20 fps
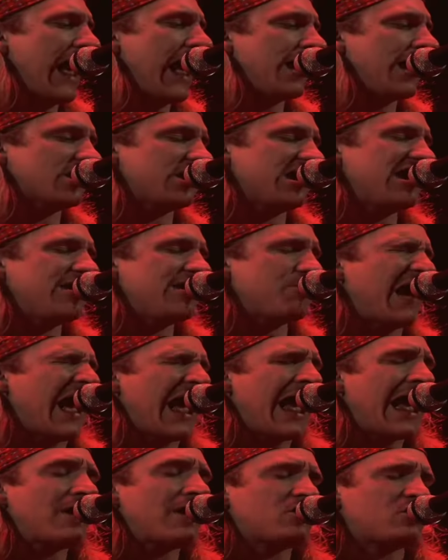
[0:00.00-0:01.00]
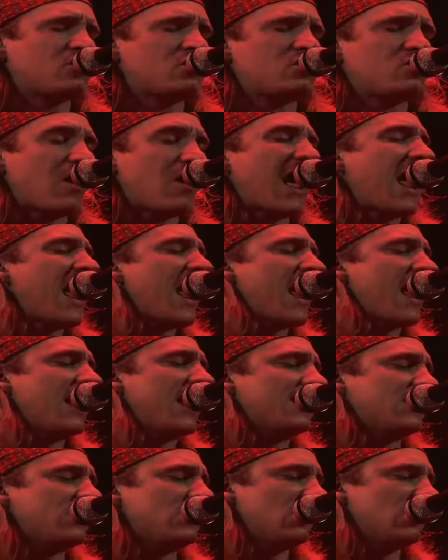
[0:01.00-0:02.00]
good for the band
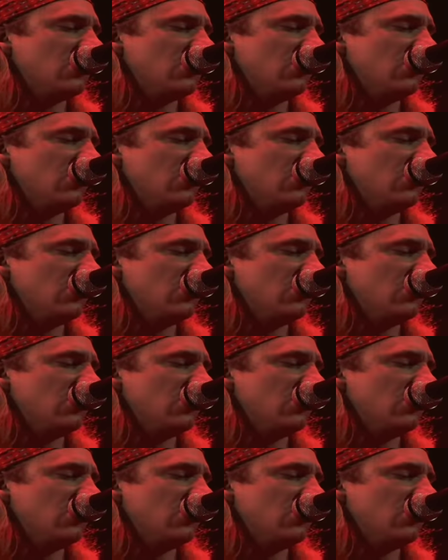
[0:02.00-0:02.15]
was